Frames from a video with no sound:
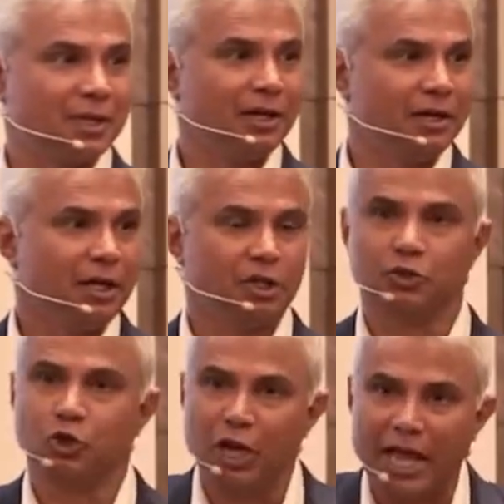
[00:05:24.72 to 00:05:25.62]
Yeah,
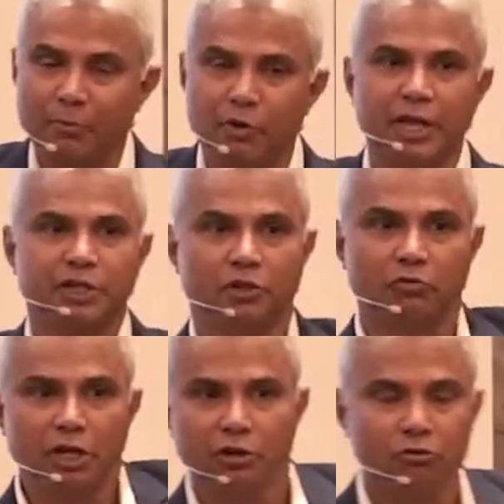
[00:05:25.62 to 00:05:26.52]
you collaborate,
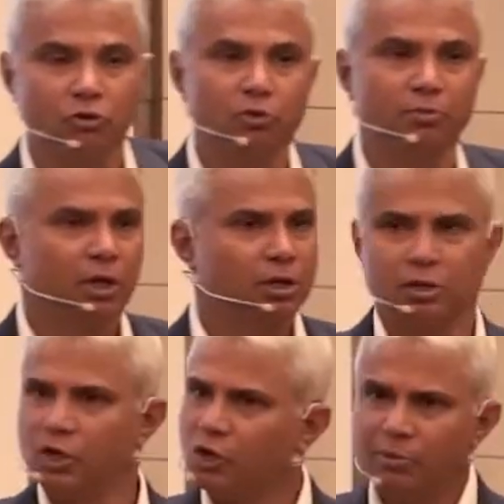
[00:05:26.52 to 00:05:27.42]
you're in a room.
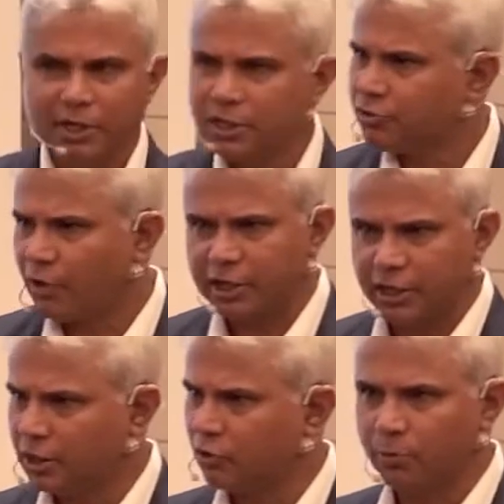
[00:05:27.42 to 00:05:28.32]
Nobody's
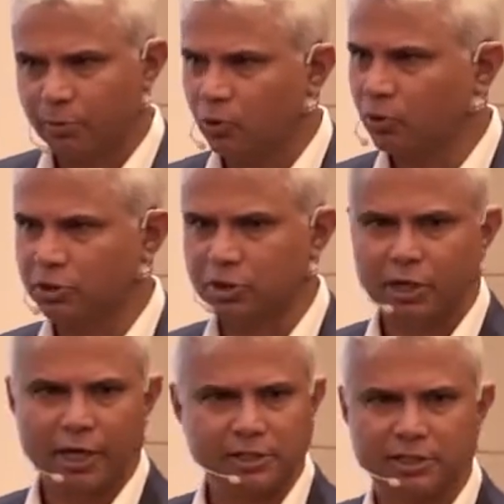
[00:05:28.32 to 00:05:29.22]
writing a report
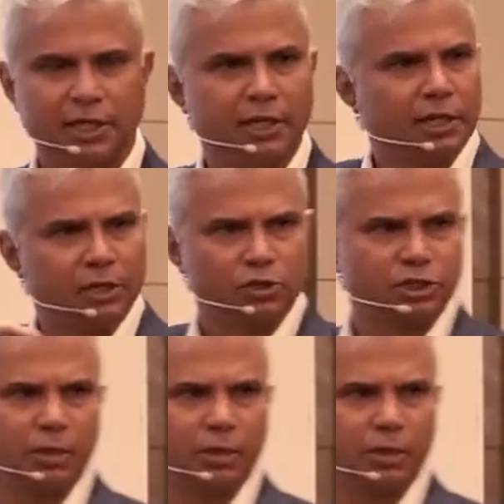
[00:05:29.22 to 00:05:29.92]
and sending it